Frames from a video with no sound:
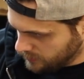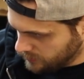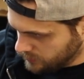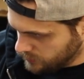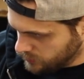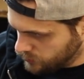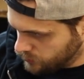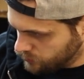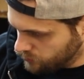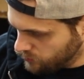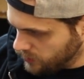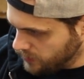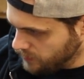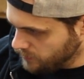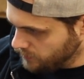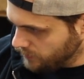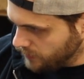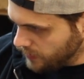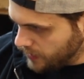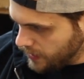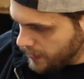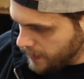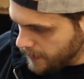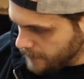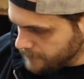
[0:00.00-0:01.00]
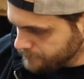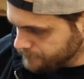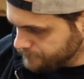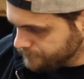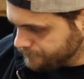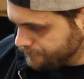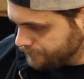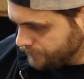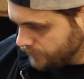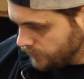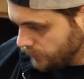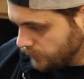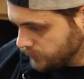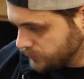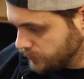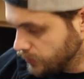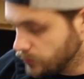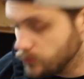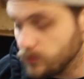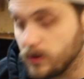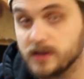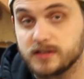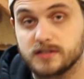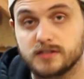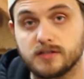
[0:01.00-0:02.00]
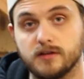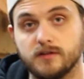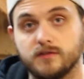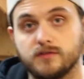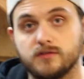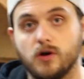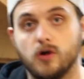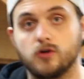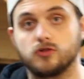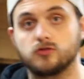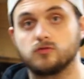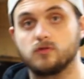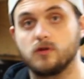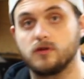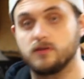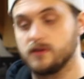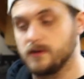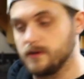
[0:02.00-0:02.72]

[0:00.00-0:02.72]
Streamline, looks aggressive, goes with